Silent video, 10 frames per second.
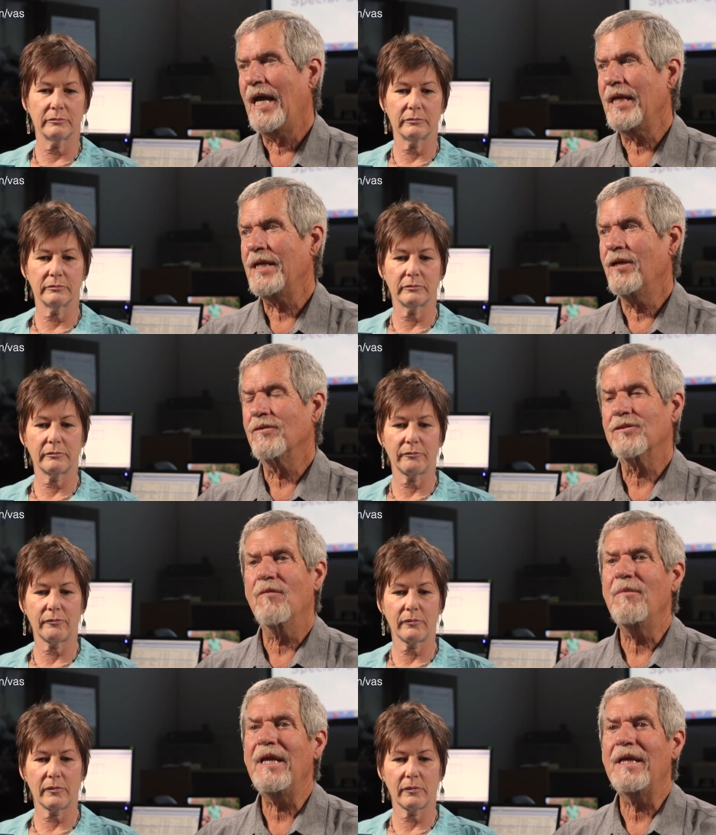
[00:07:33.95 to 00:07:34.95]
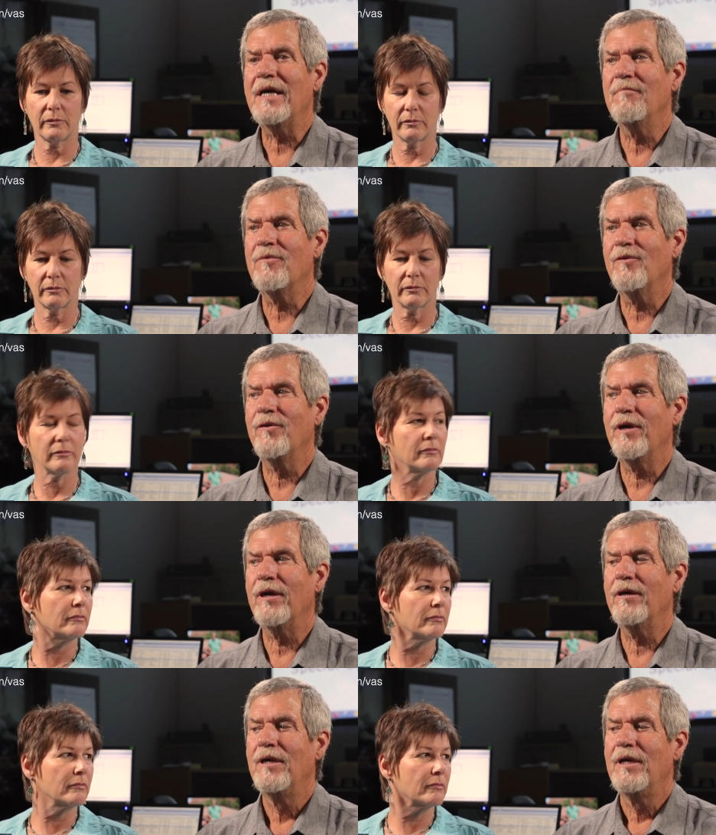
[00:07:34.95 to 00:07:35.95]
Speaker 1: And you know, so many come through
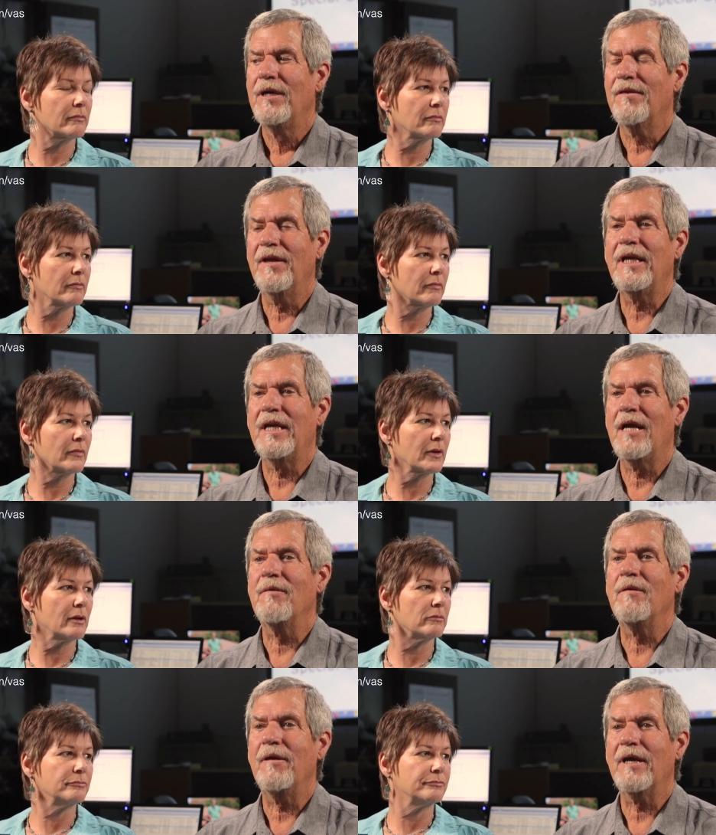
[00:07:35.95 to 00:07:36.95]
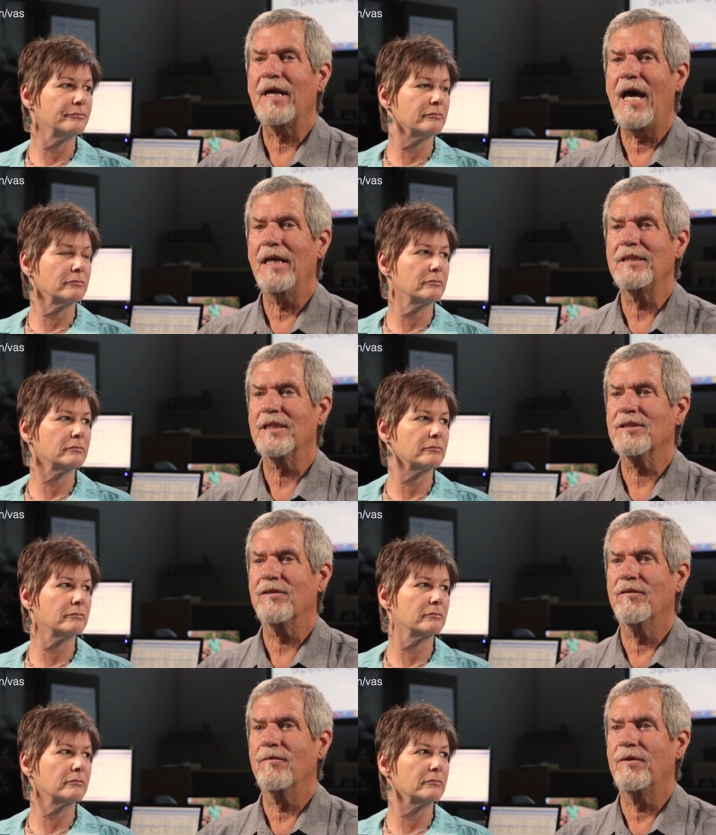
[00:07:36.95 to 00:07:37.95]
here thinking I'm going to be a cat
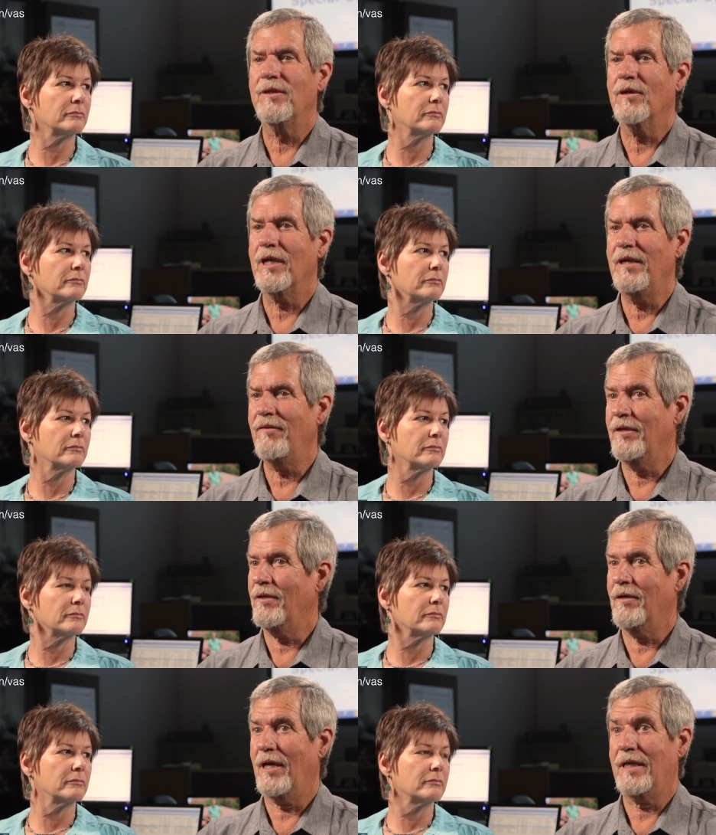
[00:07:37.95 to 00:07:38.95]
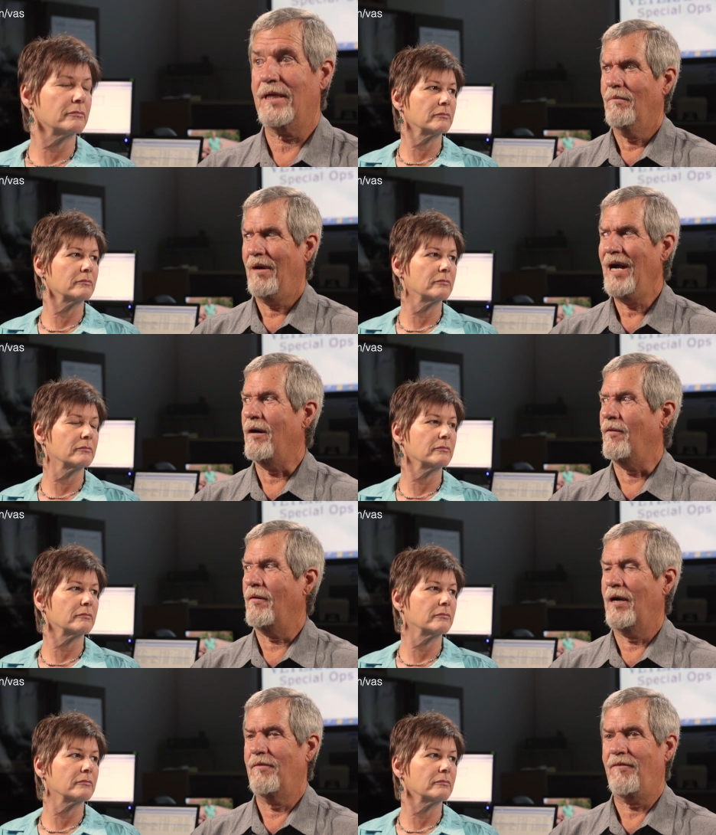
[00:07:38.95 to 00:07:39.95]
adjuster, and when they're leaving, they're like,
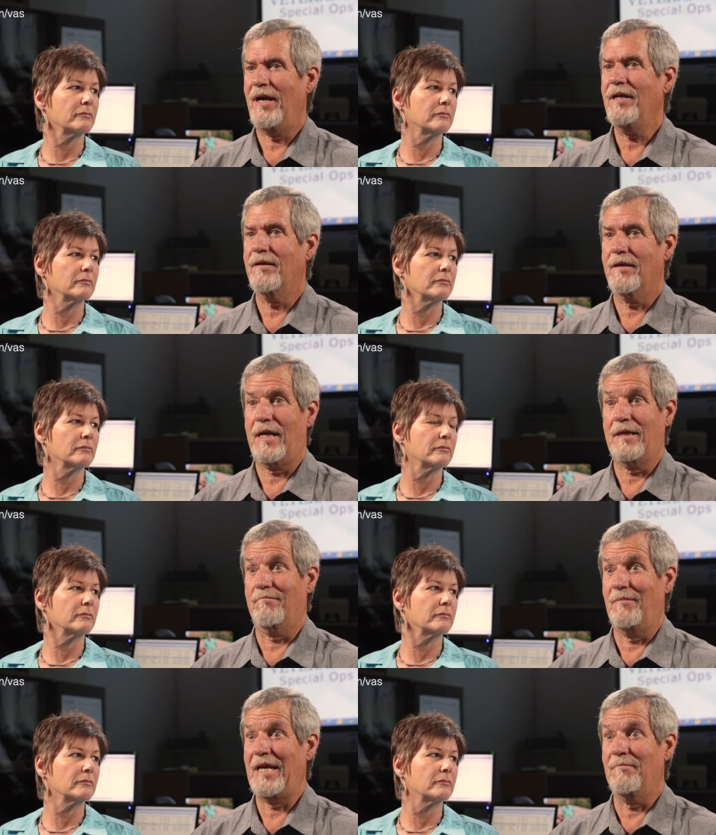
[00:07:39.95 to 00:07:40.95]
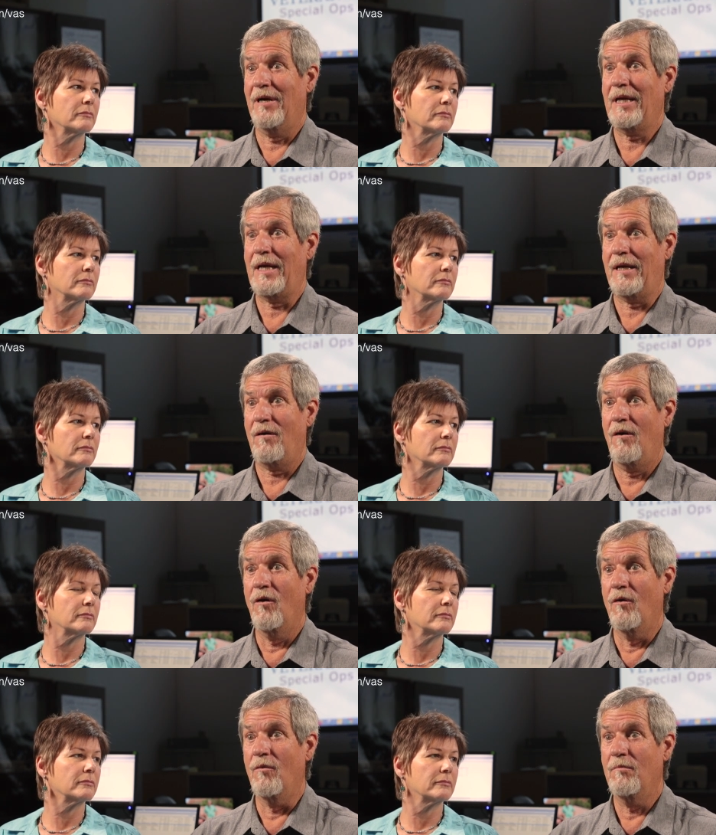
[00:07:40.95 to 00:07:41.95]
wow, if I could like make money at
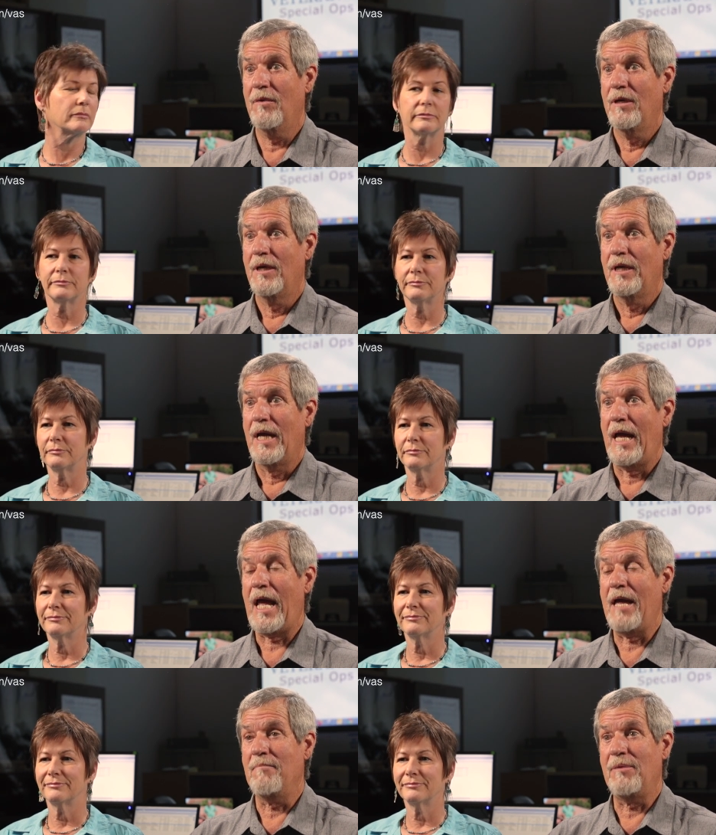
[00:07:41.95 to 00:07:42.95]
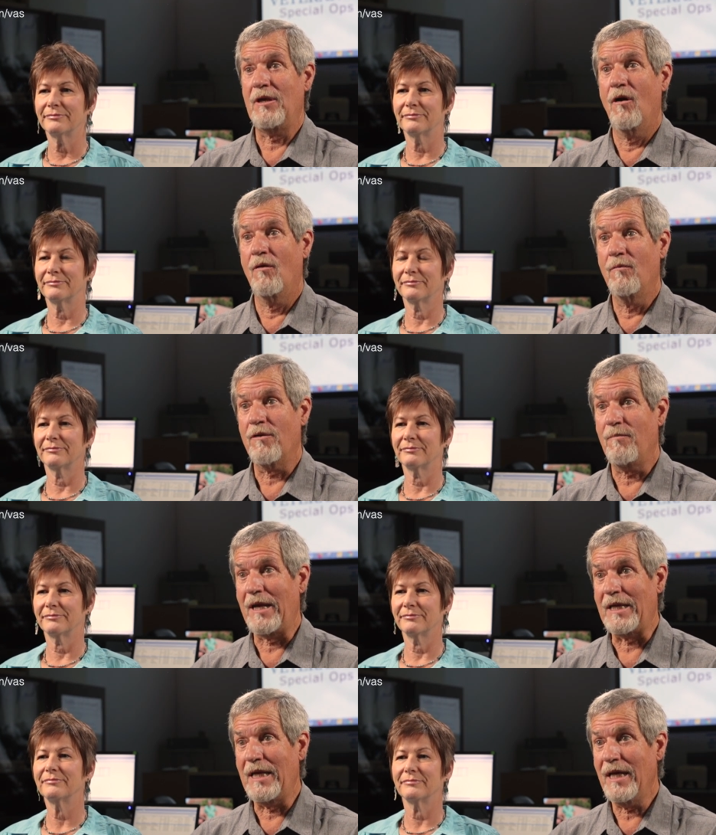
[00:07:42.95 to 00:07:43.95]
home and be home with
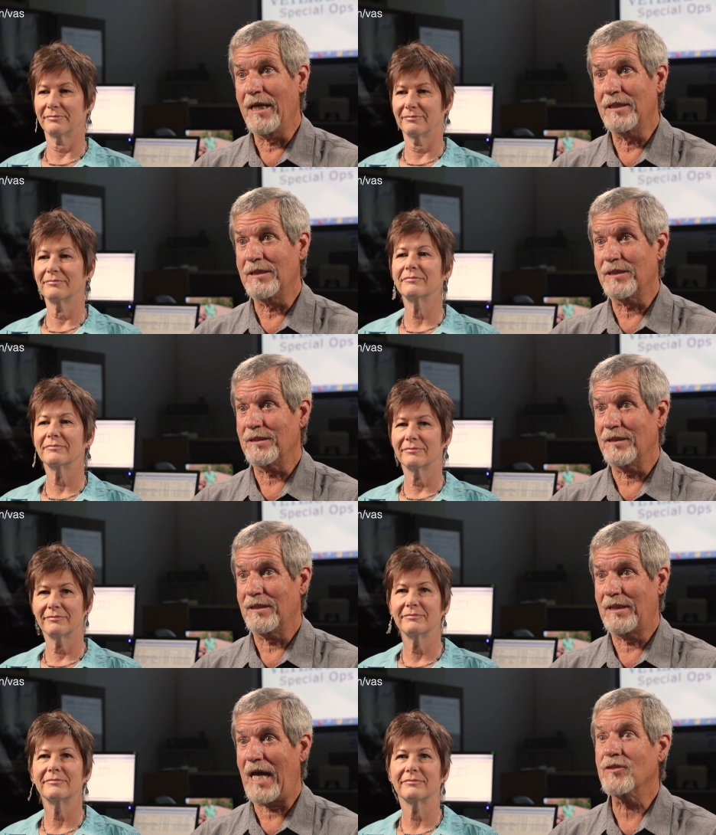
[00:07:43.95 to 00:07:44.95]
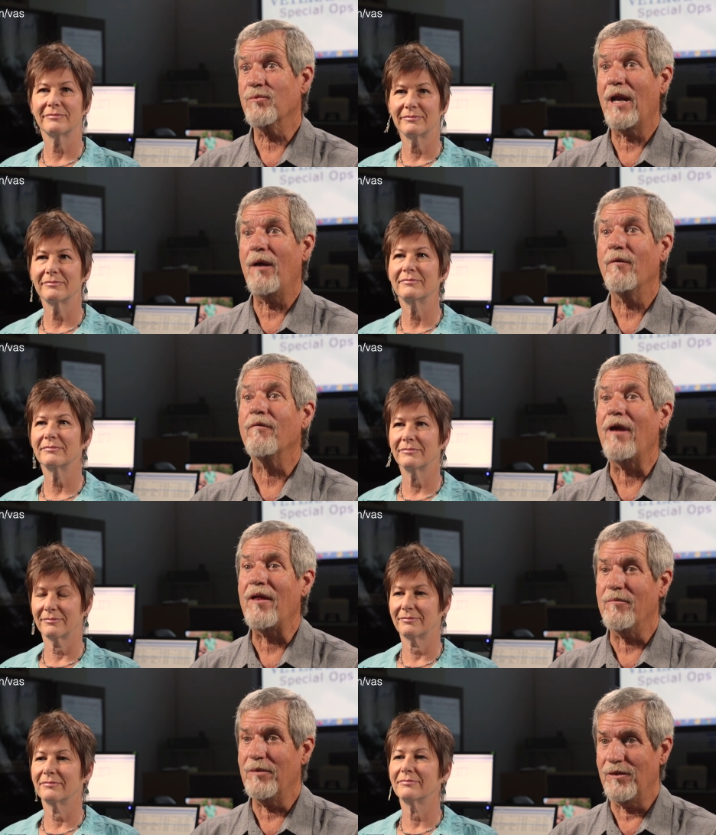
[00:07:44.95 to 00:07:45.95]
my kids, that's what I would
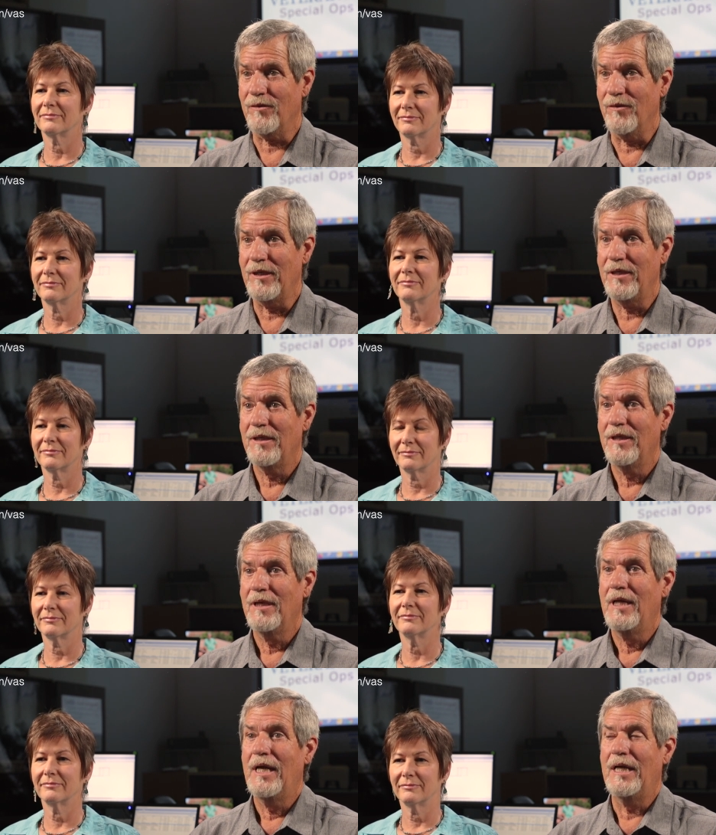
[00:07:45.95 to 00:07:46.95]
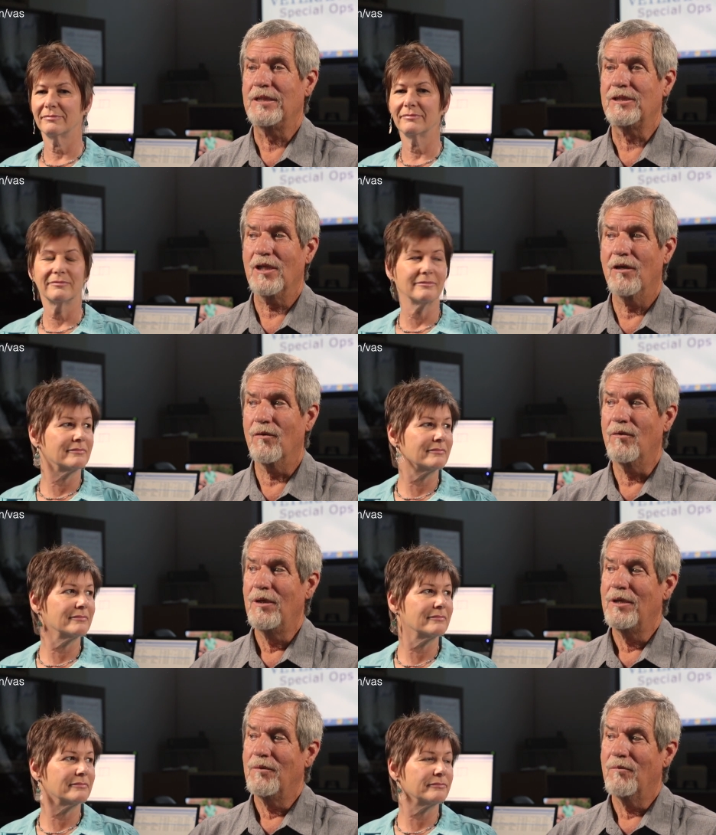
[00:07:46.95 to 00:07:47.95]
rather be doing. And so
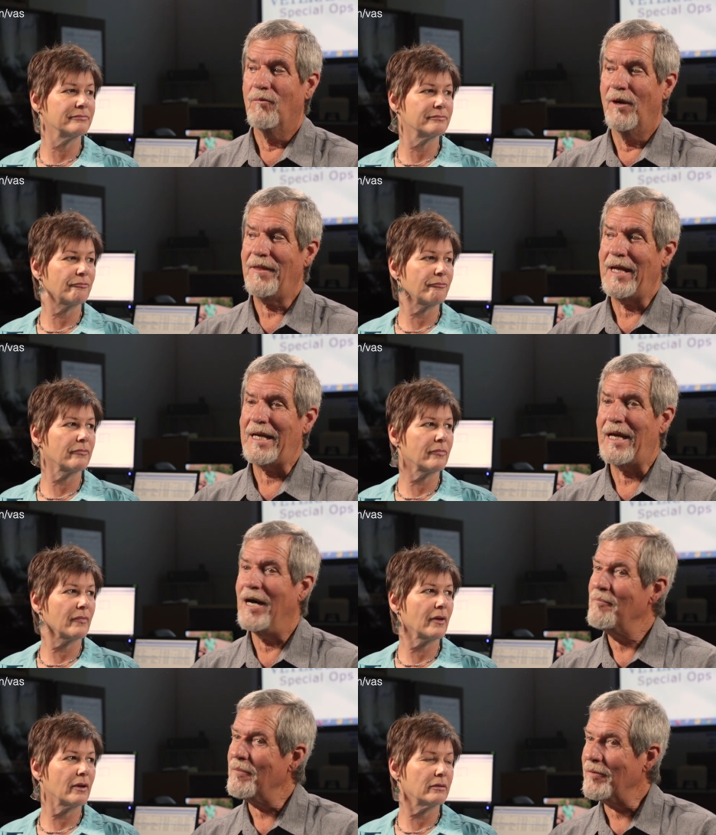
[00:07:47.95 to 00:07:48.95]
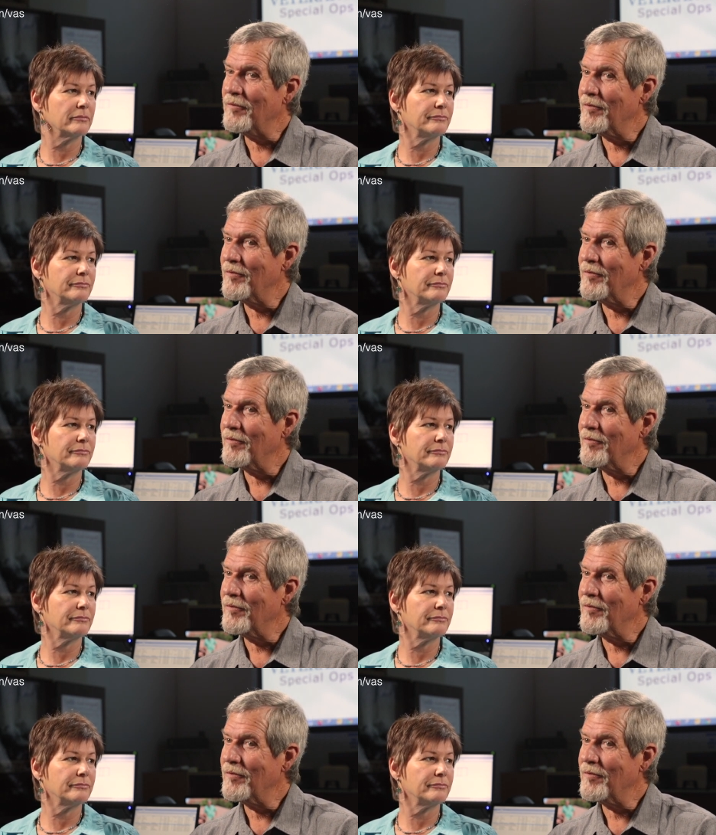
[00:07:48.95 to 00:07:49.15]
what they come